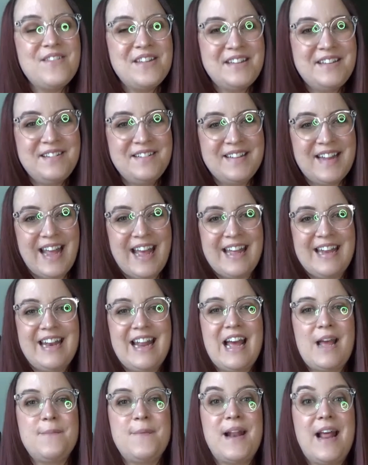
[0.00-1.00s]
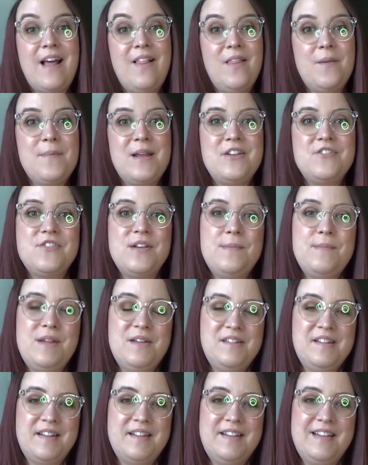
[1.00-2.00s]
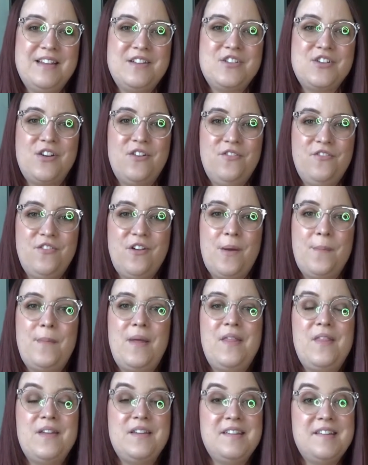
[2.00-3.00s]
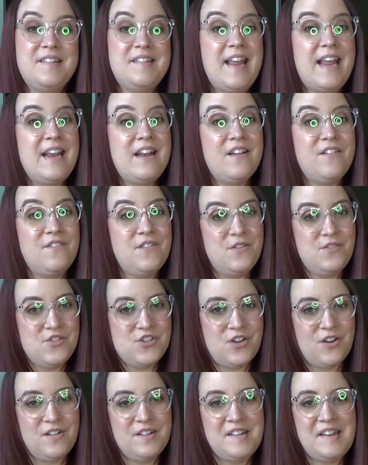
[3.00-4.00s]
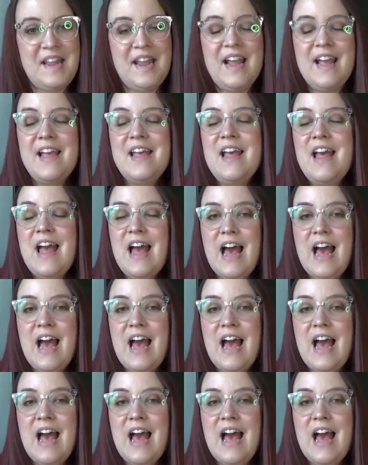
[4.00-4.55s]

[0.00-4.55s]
My name is Suzanne. I'm an elementary music teacher from the state of New Jersey.